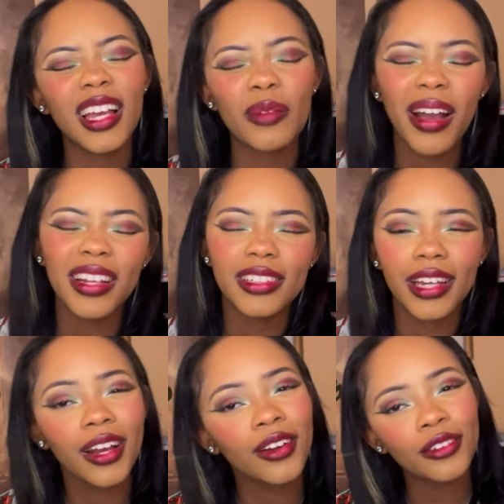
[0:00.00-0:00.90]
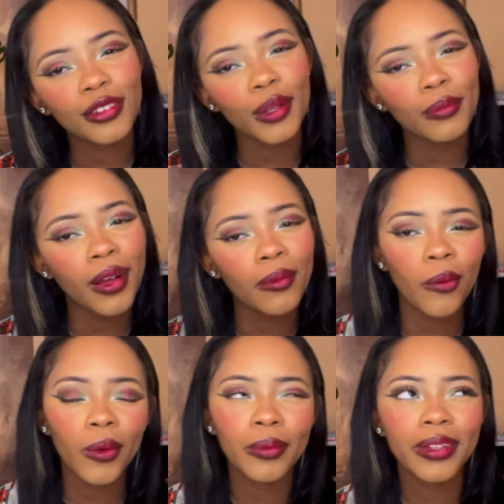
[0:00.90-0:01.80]
am I down? Like, mom, I
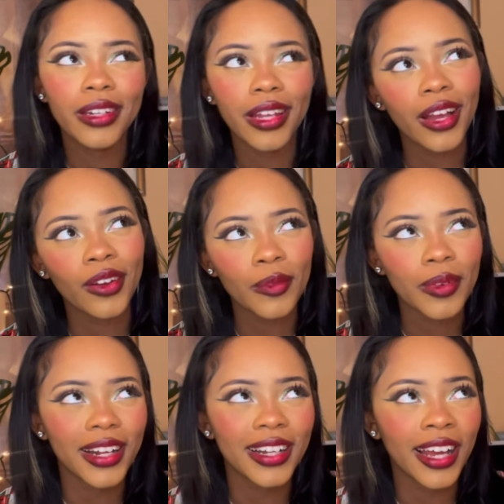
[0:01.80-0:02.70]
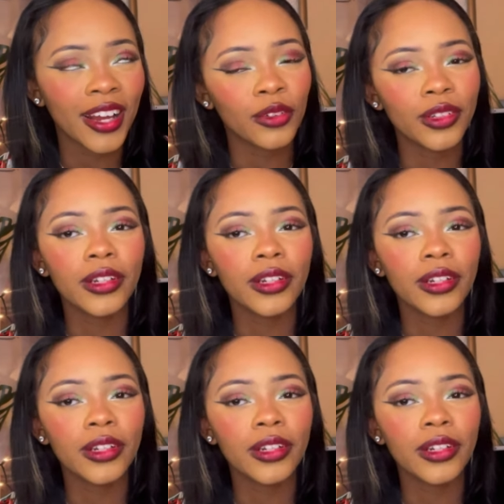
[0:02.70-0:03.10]
want to be down. I'm not down,